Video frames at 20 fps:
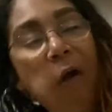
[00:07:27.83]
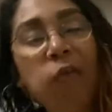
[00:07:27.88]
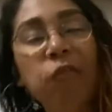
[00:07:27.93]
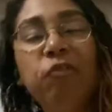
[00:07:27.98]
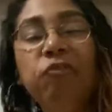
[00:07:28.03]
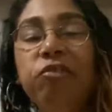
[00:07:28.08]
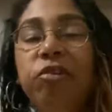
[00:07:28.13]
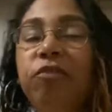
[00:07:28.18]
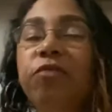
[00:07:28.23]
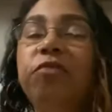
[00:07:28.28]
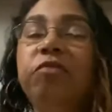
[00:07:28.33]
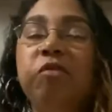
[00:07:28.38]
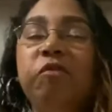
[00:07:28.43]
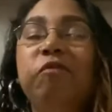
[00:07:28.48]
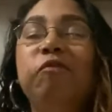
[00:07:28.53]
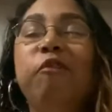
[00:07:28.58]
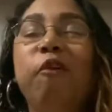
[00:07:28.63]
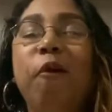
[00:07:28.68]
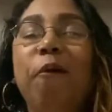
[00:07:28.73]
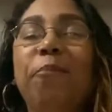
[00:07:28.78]
For
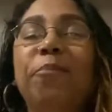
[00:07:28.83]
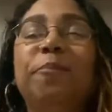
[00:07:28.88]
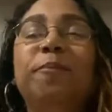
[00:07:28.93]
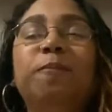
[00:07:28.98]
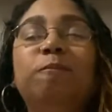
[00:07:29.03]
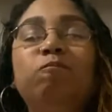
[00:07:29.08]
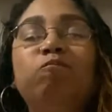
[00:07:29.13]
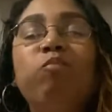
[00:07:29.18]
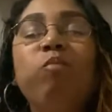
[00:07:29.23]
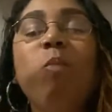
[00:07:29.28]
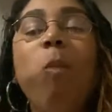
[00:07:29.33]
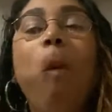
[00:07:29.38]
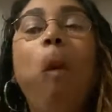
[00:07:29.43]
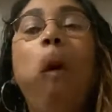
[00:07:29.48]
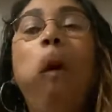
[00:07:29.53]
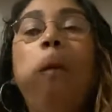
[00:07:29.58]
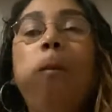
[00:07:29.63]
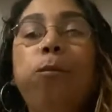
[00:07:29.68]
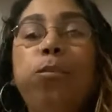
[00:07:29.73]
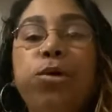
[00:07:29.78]
real.
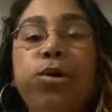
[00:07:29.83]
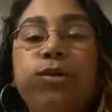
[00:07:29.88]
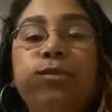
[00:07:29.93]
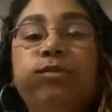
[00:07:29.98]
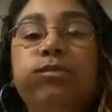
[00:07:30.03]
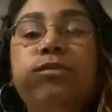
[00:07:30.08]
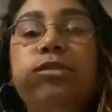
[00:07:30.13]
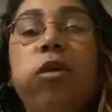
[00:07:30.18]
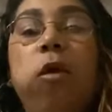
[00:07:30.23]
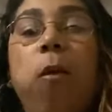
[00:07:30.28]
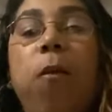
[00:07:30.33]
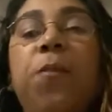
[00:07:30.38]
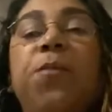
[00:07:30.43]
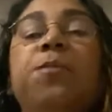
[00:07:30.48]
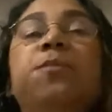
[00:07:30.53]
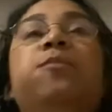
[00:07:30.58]
But, you know,